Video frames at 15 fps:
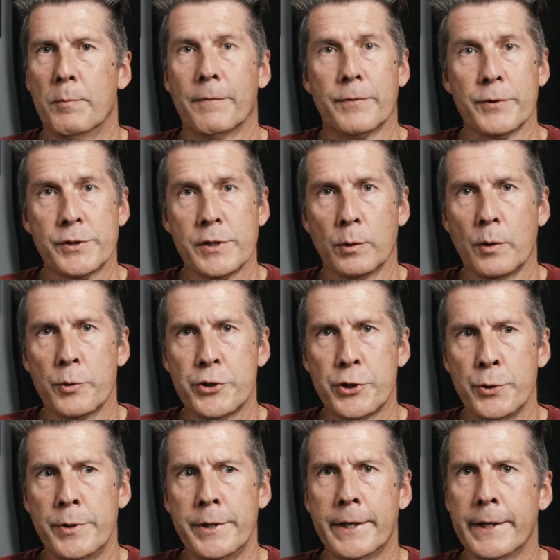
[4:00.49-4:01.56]
But for solo
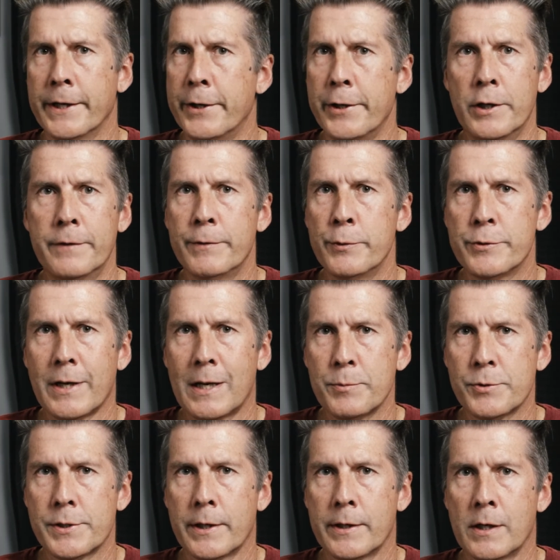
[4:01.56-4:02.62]
shooting in an interview type
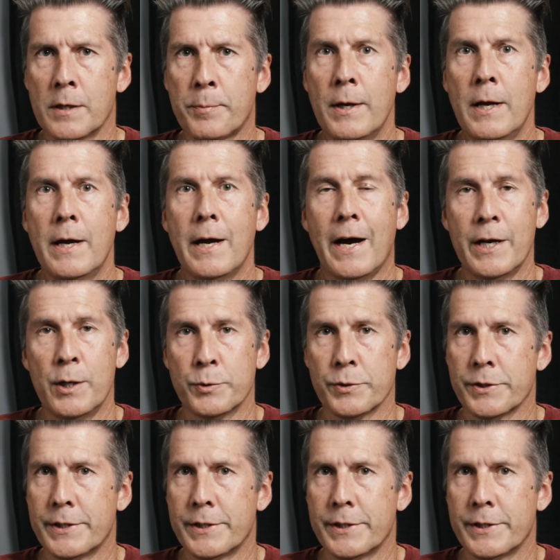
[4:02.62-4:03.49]
setup, I use a